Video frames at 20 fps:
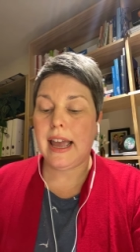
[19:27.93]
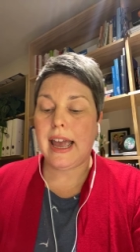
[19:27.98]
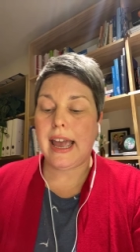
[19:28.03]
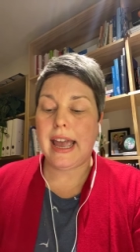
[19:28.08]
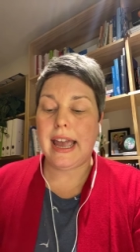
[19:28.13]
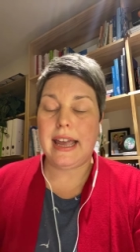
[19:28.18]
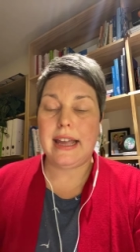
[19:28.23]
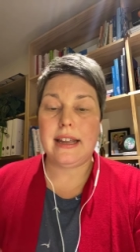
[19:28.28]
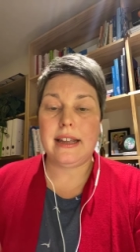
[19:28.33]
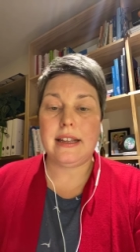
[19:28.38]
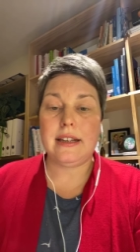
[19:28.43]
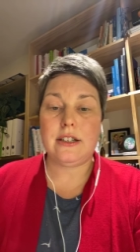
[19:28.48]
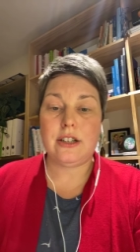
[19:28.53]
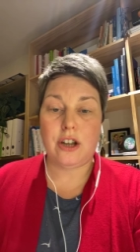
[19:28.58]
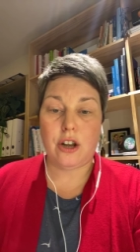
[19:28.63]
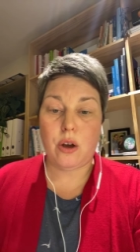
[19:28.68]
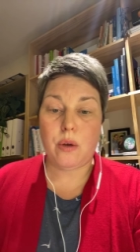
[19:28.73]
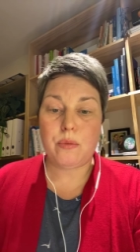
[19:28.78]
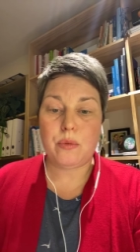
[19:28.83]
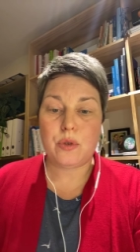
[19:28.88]
uh, to
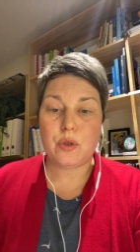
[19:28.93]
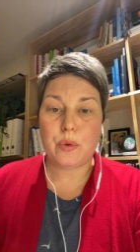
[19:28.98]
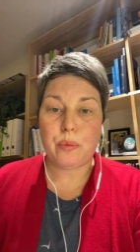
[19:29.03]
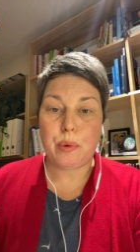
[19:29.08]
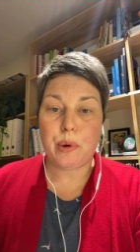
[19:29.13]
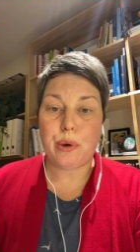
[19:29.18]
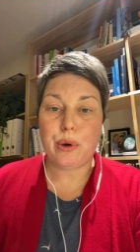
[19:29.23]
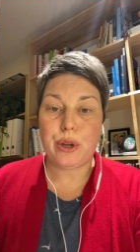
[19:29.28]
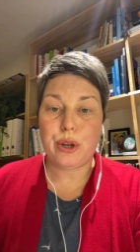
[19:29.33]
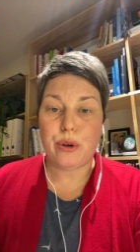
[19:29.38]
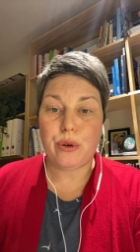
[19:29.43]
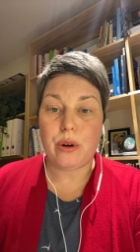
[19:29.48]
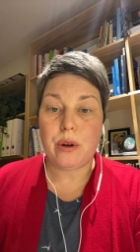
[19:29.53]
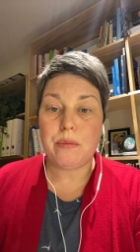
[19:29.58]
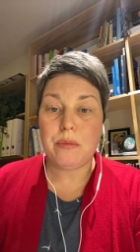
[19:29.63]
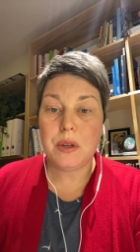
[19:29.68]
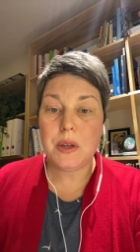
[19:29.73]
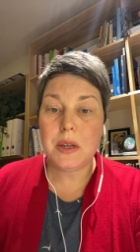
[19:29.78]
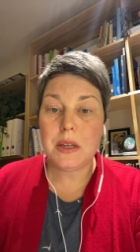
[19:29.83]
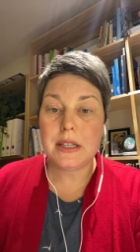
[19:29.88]
help support your
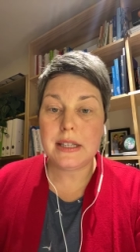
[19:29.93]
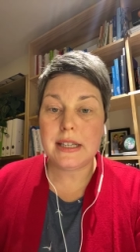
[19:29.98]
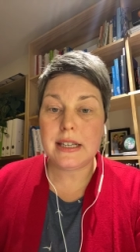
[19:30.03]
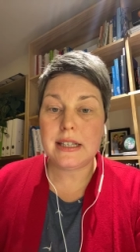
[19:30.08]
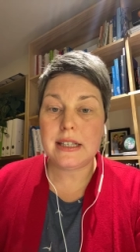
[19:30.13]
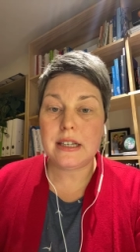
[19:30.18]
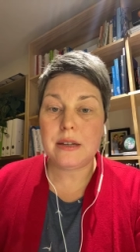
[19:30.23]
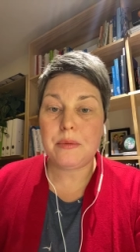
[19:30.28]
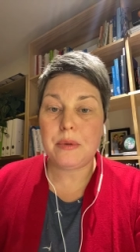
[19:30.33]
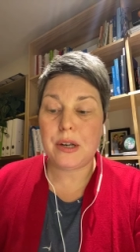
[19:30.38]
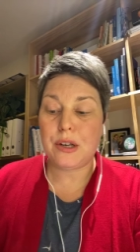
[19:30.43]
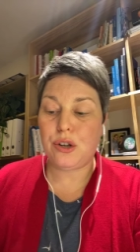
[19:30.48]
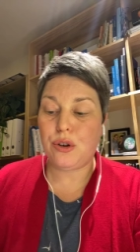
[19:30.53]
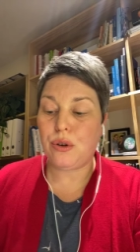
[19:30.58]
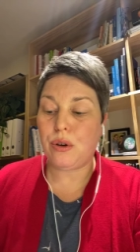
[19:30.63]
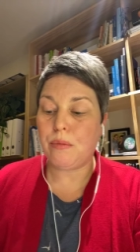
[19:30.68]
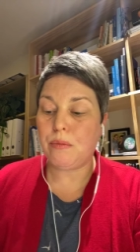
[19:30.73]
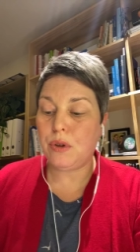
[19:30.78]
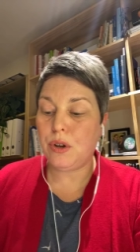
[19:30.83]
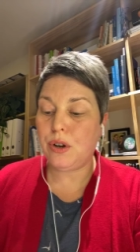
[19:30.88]
immune system and
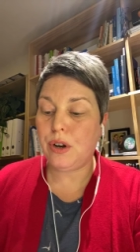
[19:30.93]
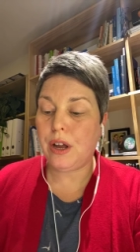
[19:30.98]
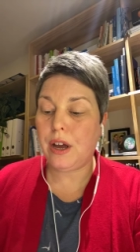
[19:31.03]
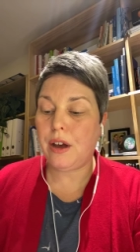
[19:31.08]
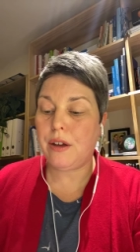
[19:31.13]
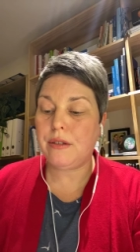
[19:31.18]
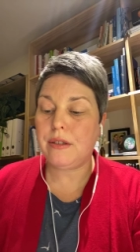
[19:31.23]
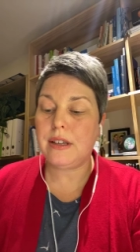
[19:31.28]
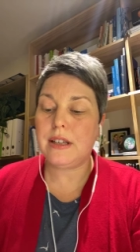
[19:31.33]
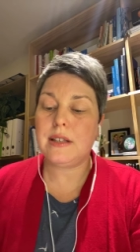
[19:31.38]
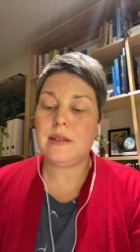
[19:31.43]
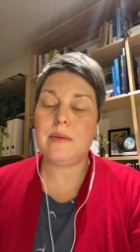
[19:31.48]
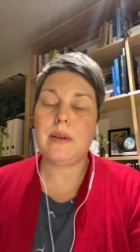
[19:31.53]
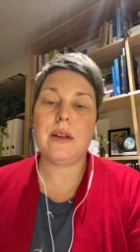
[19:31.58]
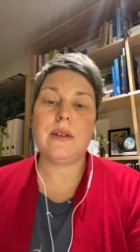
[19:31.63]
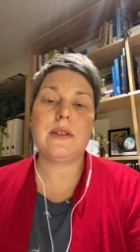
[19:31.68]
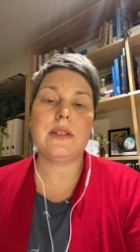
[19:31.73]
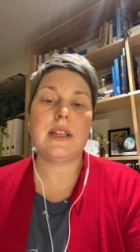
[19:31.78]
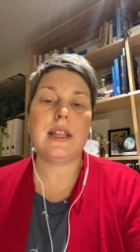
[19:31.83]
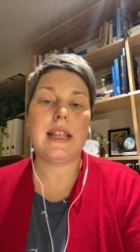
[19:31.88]
your immune health as
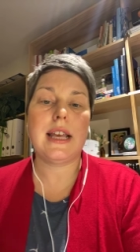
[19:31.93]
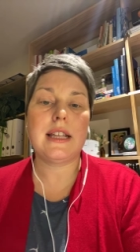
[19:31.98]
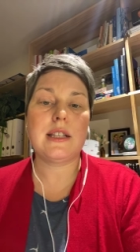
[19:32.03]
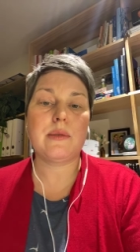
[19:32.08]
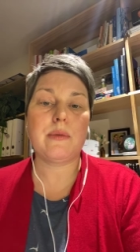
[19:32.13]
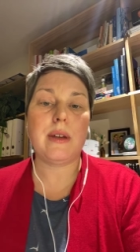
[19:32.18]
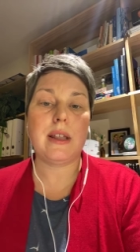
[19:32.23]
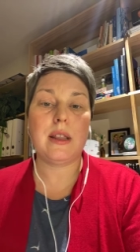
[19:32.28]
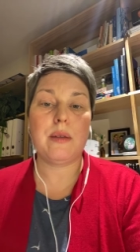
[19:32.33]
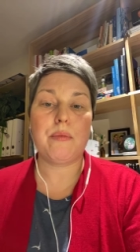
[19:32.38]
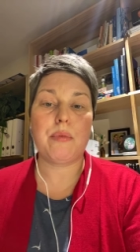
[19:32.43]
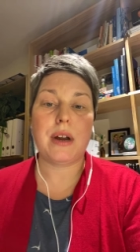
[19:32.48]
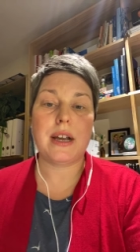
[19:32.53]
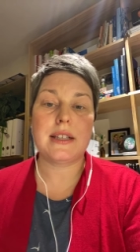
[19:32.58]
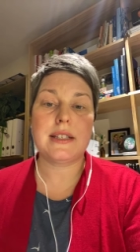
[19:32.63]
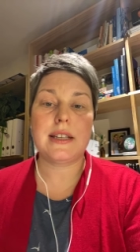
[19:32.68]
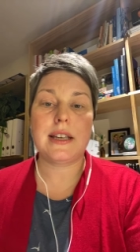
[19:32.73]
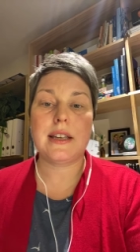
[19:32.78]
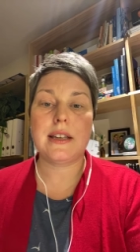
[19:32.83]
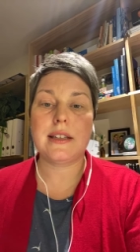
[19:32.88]
well. So that's where the
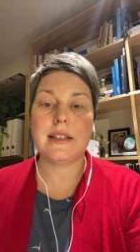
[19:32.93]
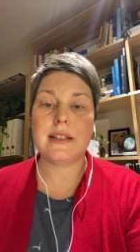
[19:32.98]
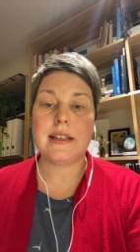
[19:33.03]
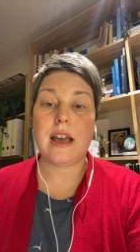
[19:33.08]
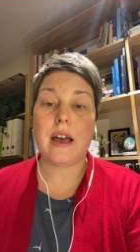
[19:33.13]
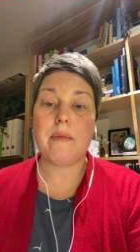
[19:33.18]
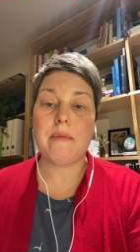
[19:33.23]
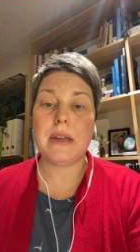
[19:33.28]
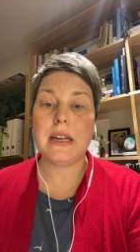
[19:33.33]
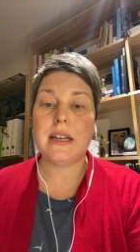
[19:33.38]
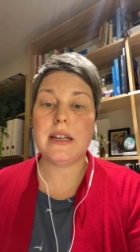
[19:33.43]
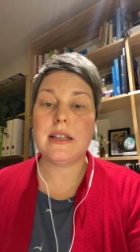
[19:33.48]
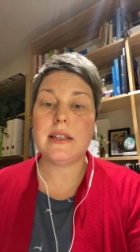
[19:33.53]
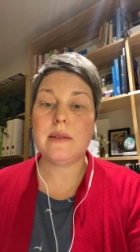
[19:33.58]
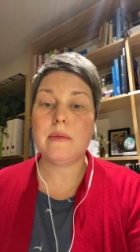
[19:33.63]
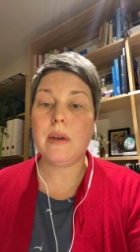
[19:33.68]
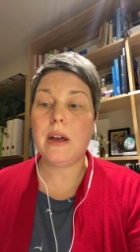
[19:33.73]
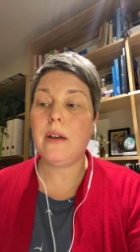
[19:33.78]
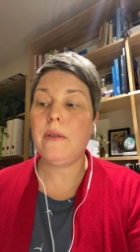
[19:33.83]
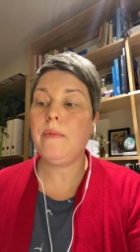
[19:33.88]
brassicas come in
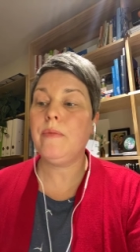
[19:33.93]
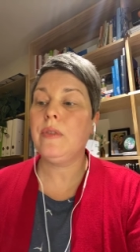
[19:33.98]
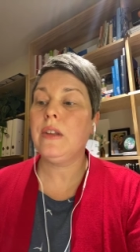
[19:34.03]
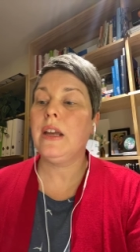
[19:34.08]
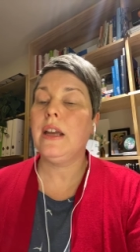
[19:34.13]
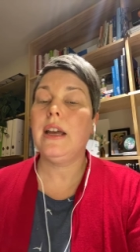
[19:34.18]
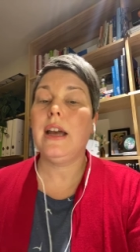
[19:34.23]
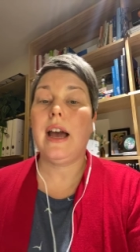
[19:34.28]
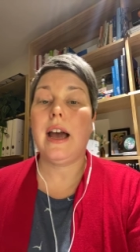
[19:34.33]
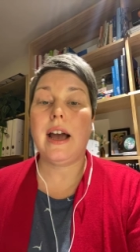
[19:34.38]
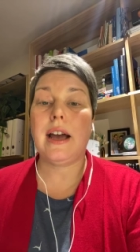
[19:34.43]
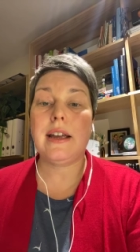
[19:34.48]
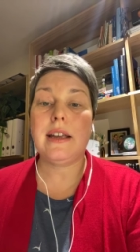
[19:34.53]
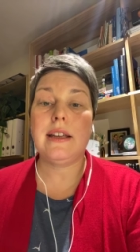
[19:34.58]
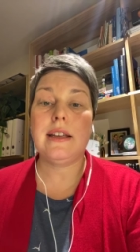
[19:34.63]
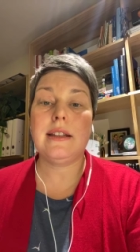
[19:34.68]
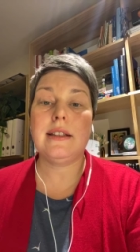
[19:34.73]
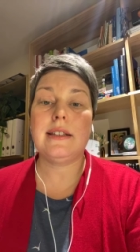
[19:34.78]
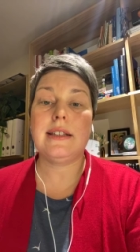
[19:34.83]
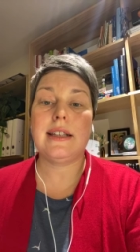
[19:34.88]
as well.
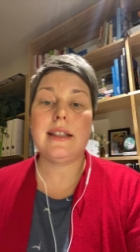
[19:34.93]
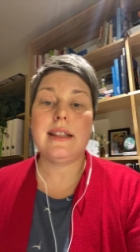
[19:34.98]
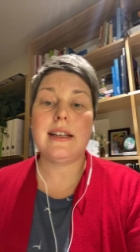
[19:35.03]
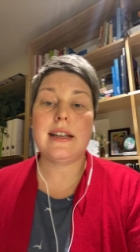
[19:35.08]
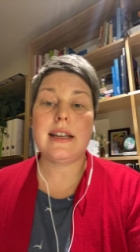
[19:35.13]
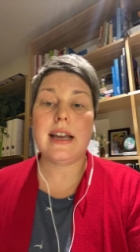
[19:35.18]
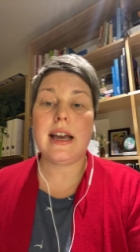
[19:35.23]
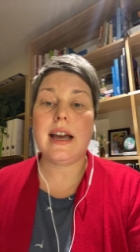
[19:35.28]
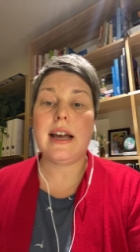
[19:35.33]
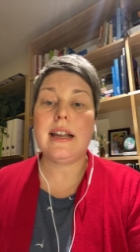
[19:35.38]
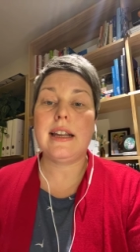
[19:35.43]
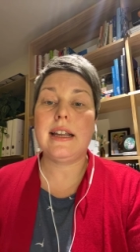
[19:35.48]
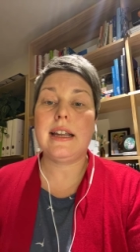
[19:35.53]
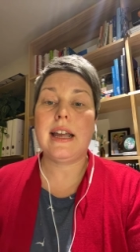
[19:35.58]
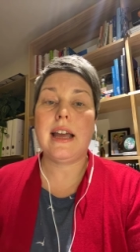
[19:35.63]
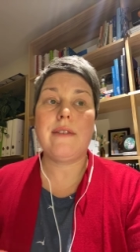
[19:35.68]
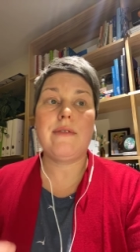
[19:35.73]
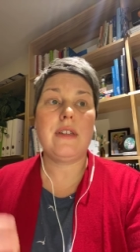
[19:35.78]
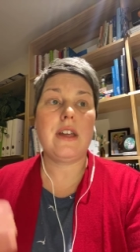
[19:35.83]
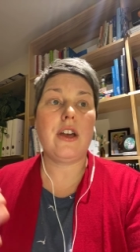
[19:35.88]
Onions and the garlic
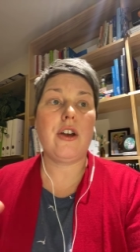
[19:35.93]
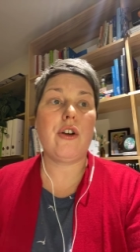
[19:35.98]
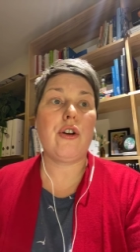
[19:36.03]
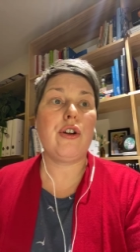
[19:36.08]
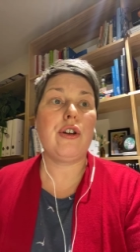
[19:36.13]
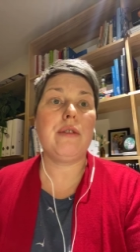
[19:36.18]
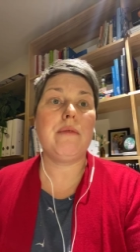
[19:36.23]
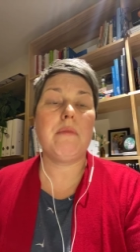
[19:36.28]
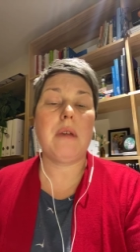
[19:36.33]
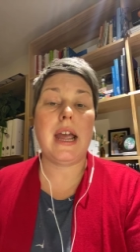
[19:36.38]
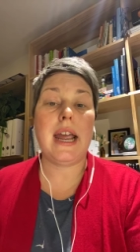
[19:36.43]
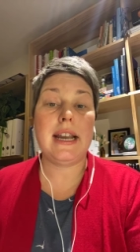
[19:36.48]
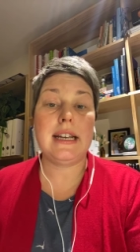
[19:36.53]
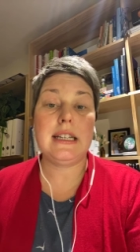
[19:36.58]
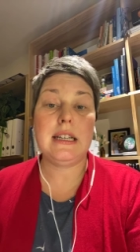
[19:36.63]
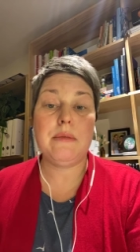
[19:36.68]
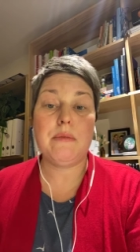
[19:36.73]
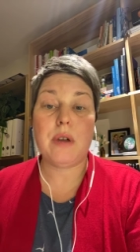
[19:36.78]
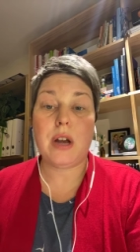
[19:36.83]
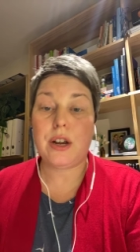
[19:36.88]
have their own
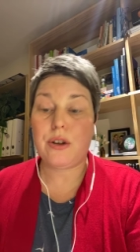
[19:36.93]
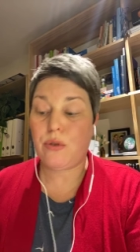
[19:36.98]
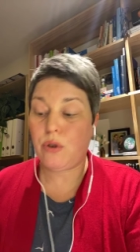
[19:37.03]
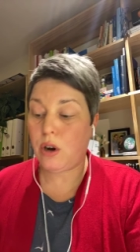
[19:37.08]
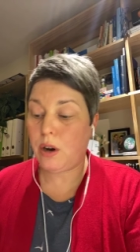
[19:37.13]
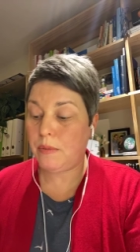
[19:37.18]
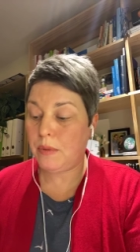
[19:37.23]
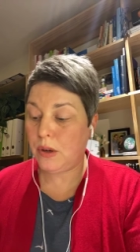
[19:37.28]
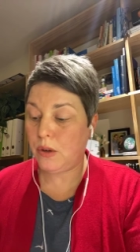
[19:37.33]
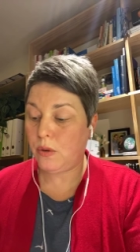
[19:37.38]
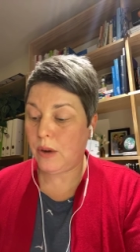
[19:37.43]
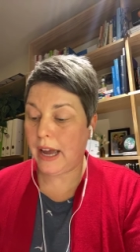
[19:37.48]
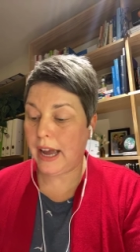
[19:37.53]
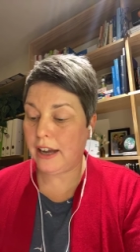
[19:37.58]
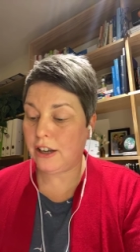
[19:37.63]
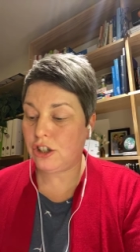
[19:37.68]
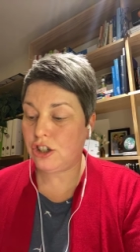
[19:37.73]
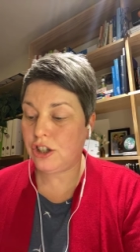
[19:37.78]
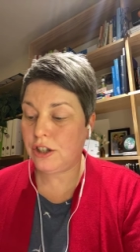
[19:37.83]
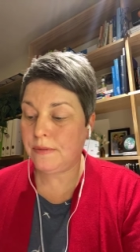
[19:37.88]
antimicrobial
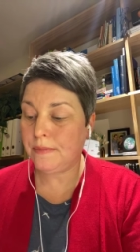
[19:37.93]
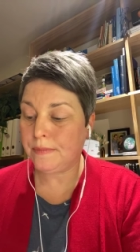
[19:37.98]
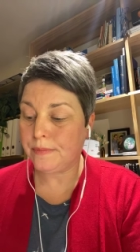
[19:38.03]
action